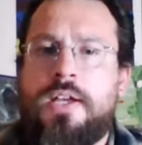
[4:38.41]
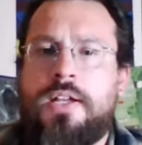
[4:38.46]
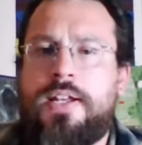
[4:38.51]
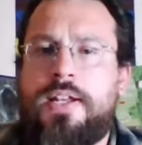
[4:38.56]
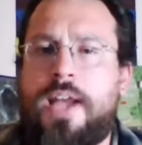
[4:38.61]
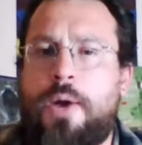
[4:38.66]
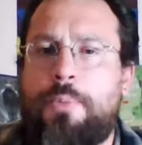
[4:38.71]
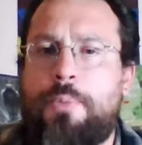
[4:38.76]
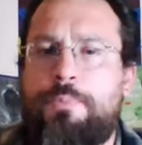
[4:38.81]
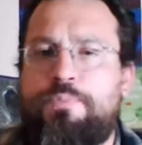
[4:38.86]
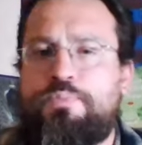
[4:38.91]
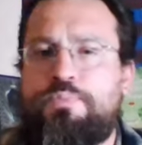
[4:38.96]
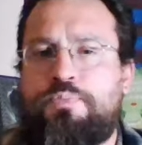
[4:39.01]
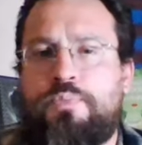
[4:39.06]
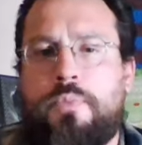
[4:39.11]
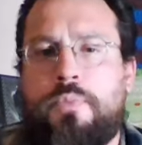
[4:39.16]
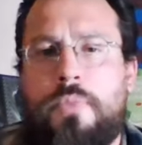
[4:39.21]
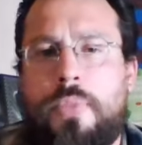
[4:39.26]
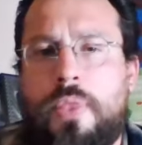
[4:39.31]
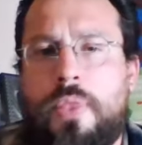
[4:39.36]
Now,
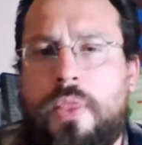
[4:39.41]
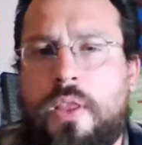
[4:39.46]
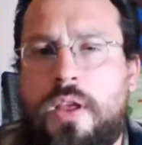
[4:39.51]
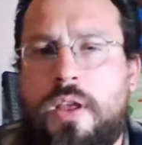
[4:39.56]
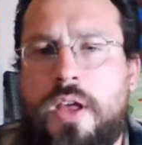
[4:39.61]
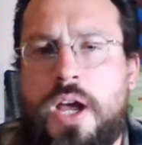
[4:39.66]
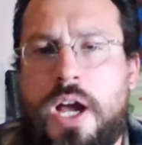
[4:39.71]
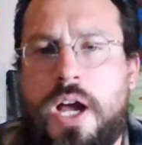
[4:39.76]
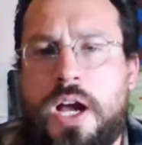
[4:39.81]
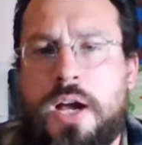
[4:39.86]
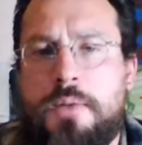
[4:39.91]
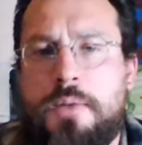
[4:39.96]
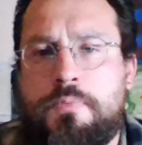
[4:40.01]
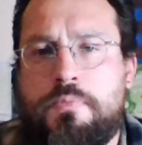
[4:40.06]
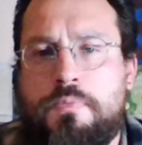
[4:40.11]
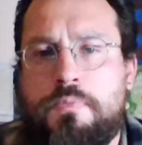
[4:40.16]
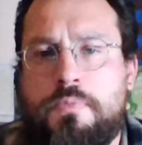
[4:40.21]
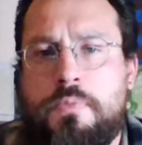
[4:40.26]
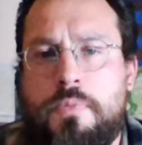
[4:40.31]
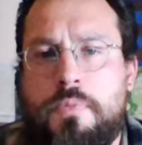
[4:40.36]
um,